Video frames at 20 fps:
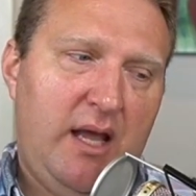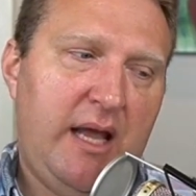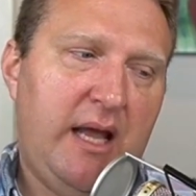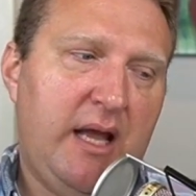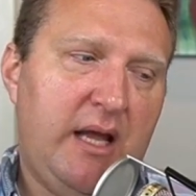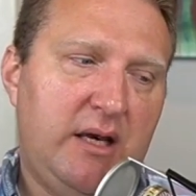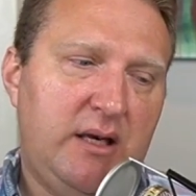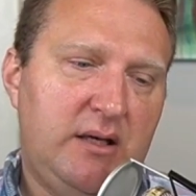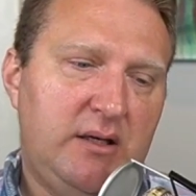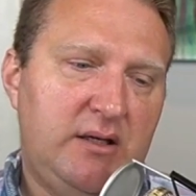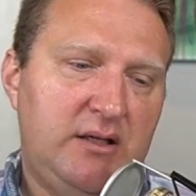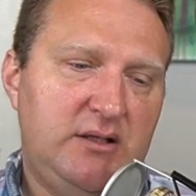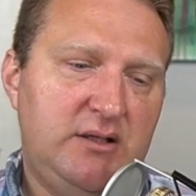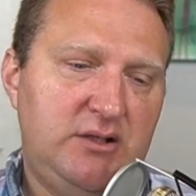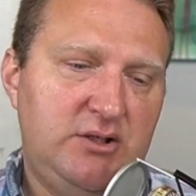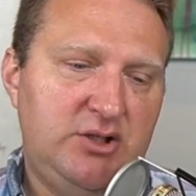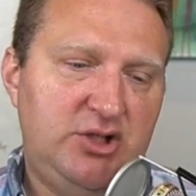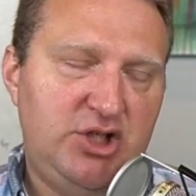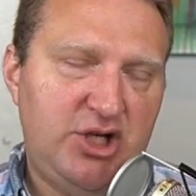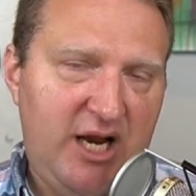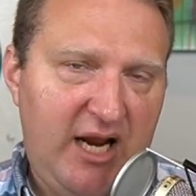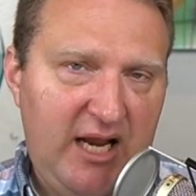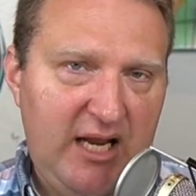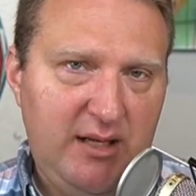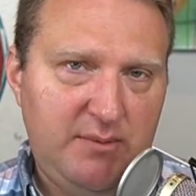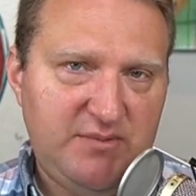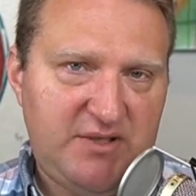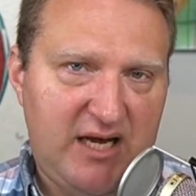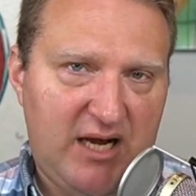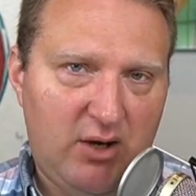And
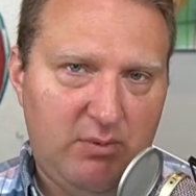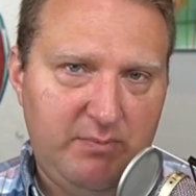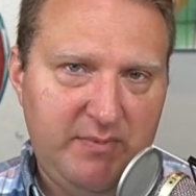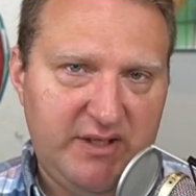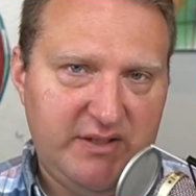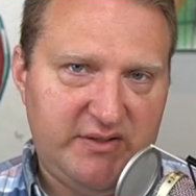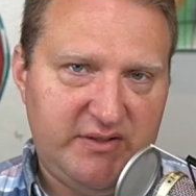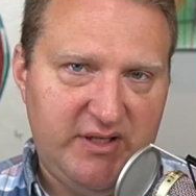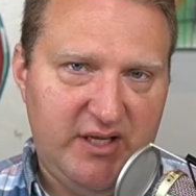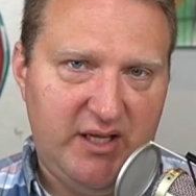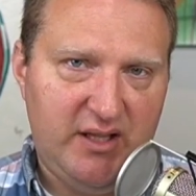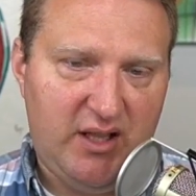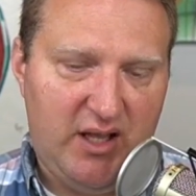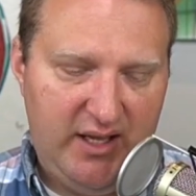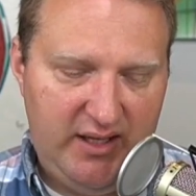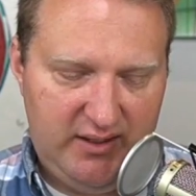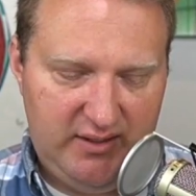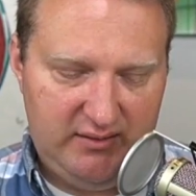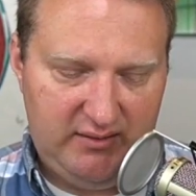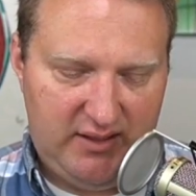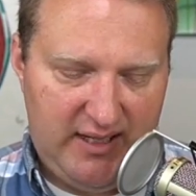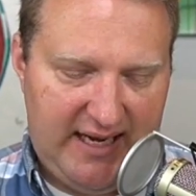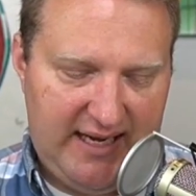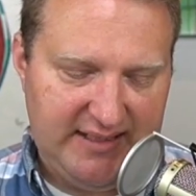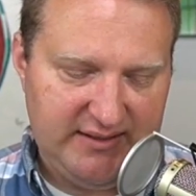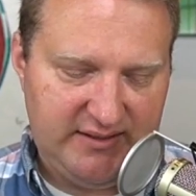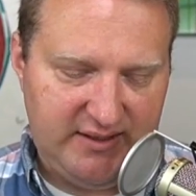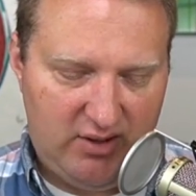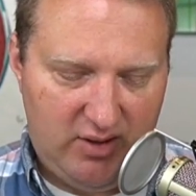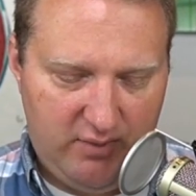James helped me see, like,
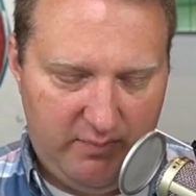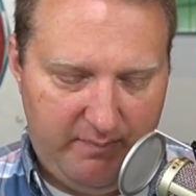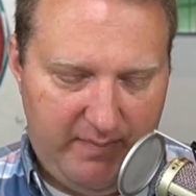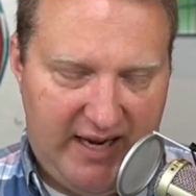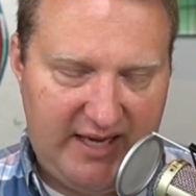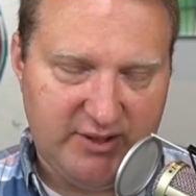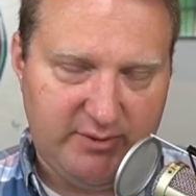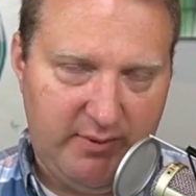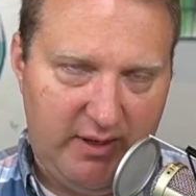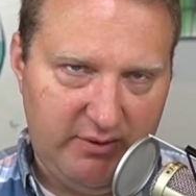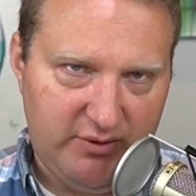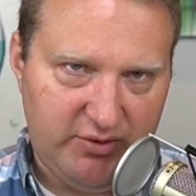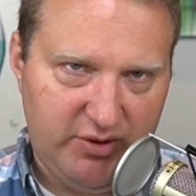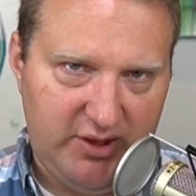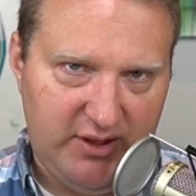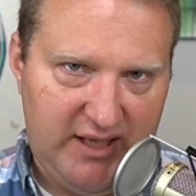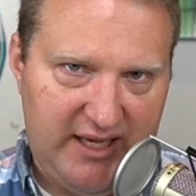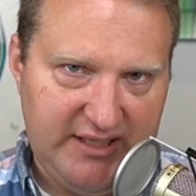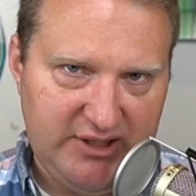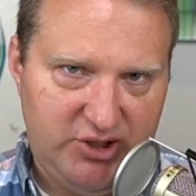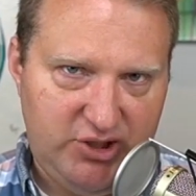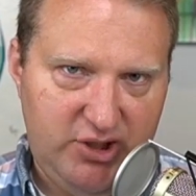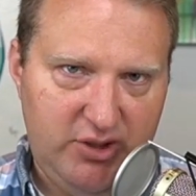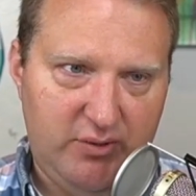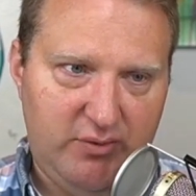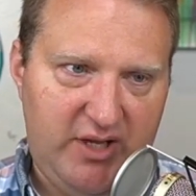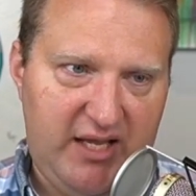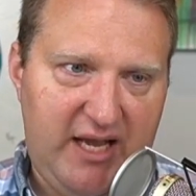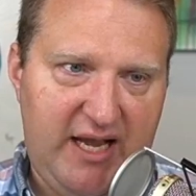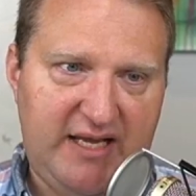last at our mastermind retreat last
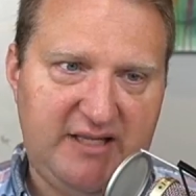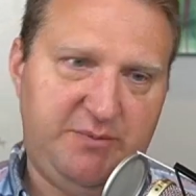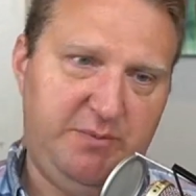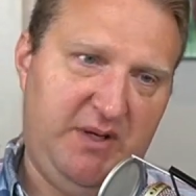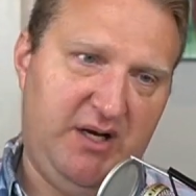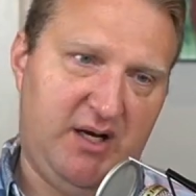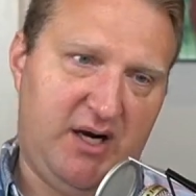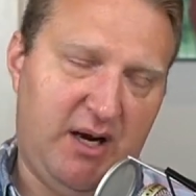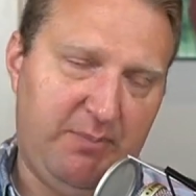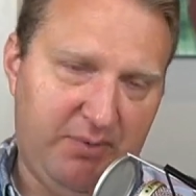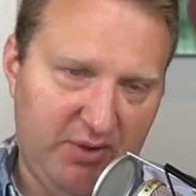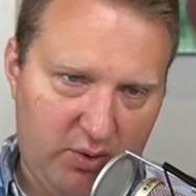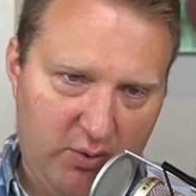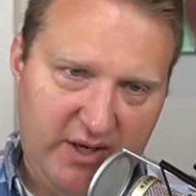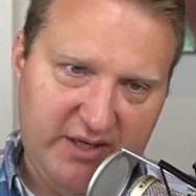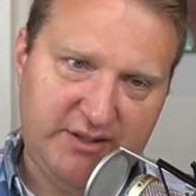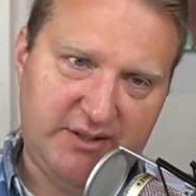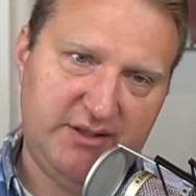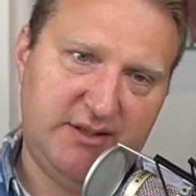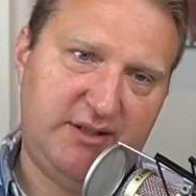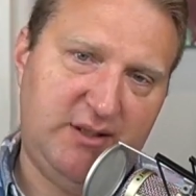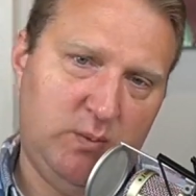June. He asked me a couple of questions.